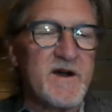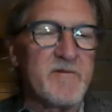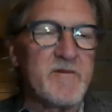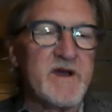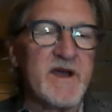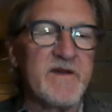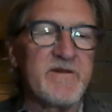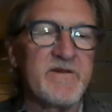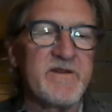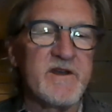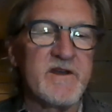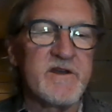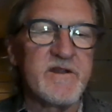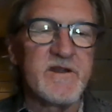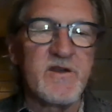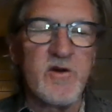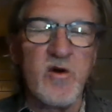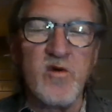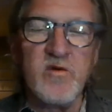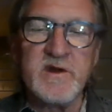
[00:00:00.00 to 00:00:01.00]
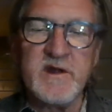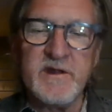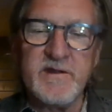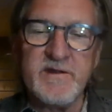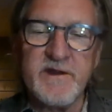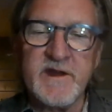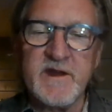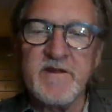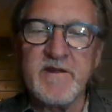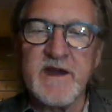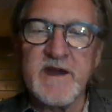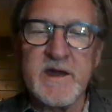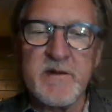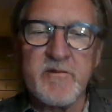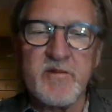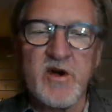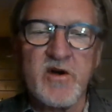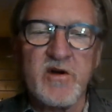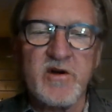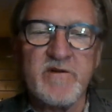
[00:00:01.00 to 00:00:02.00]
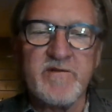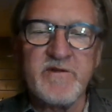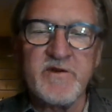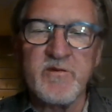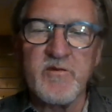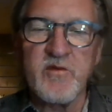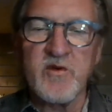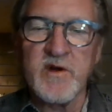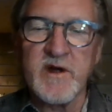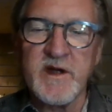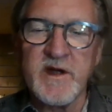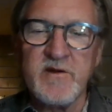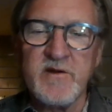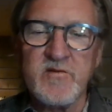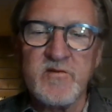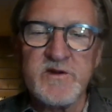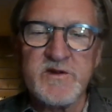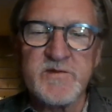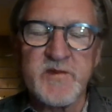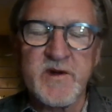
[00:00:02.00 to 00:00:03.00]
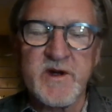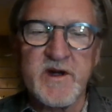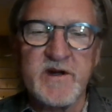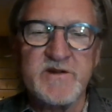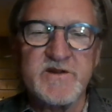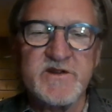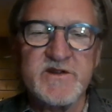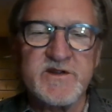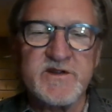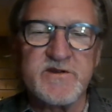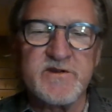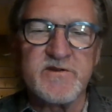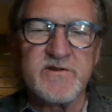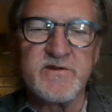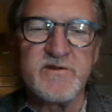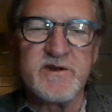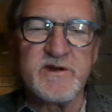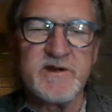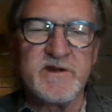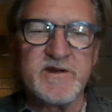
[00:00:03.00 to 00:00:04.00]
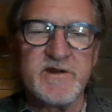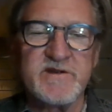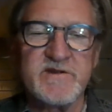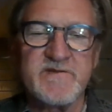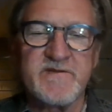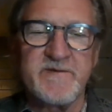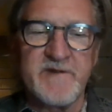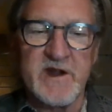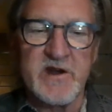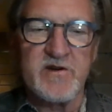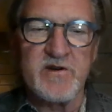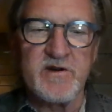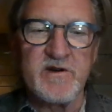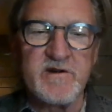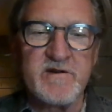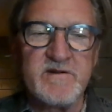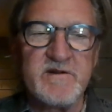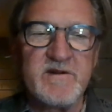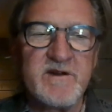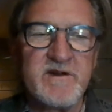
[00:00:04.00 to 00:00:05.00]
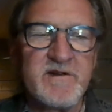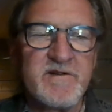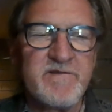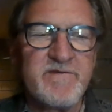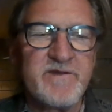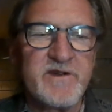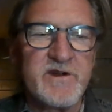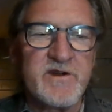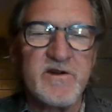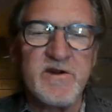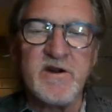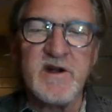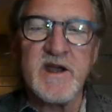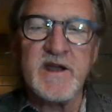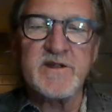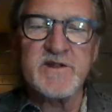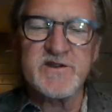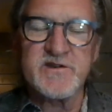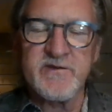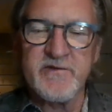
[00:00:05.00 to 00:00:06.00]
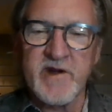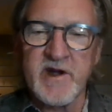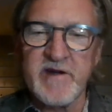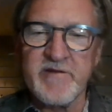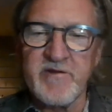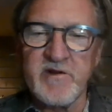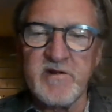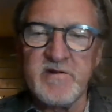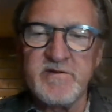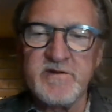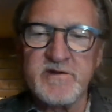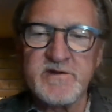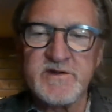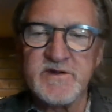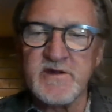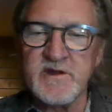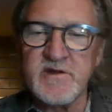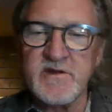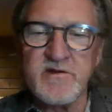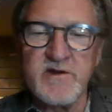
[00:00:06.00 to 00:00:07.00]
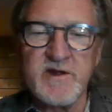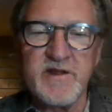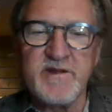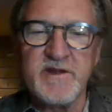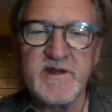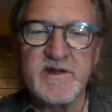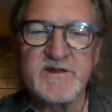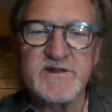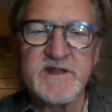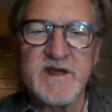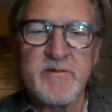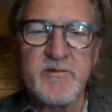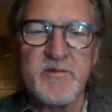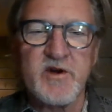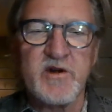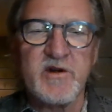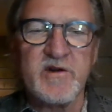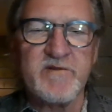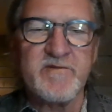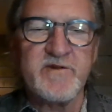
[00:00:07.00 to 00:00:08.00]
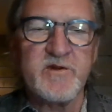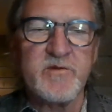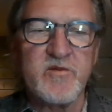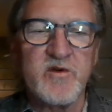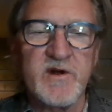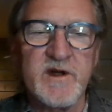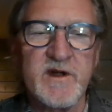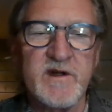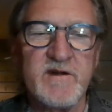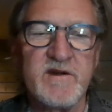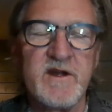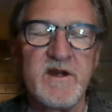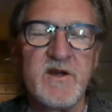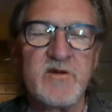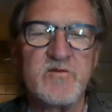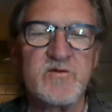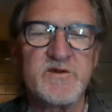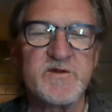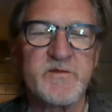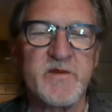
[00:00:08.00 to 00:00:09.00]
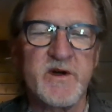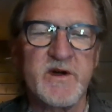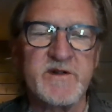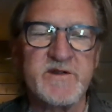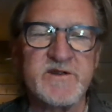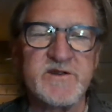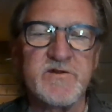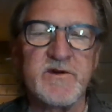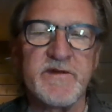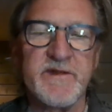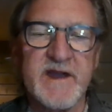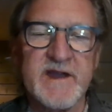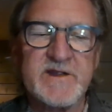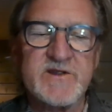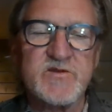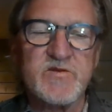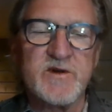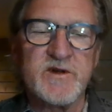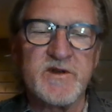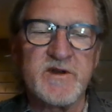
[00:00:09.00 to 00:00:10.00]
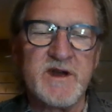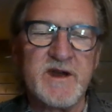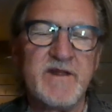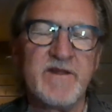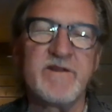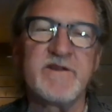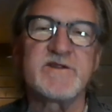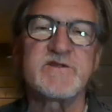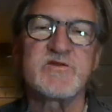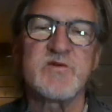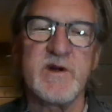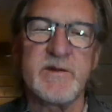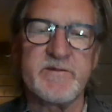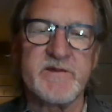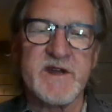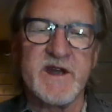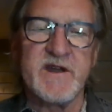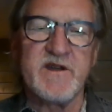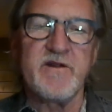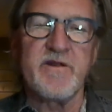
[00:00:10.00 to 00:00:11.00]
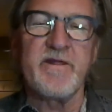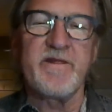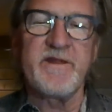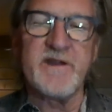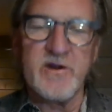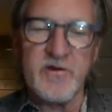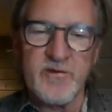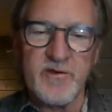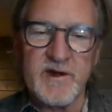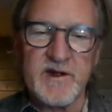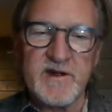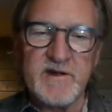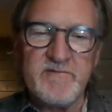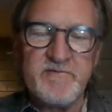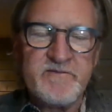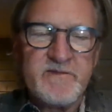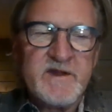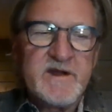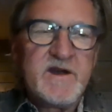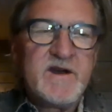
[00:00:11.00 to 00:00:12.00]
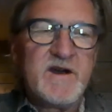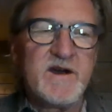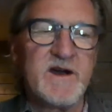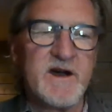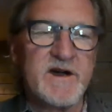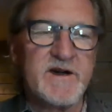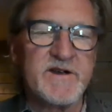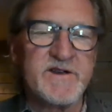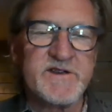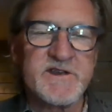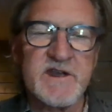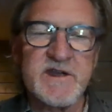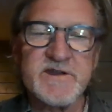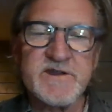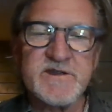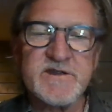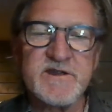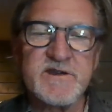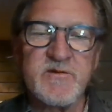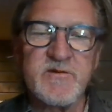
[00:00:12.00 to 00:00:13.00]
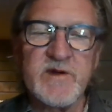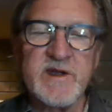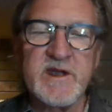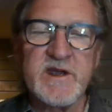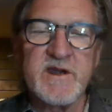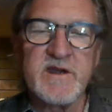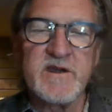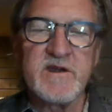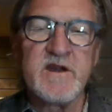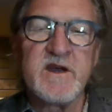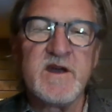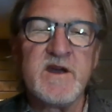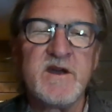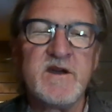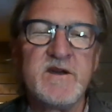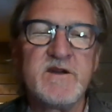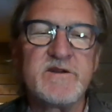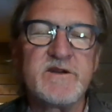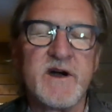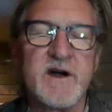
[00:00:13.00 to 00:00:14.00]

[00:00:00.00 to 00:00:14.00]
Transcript: and that the only thing that part of your brain responds to is fear and survival. Those are the only things that part of your brain responds to, and that's what this reptile theory says, that we can,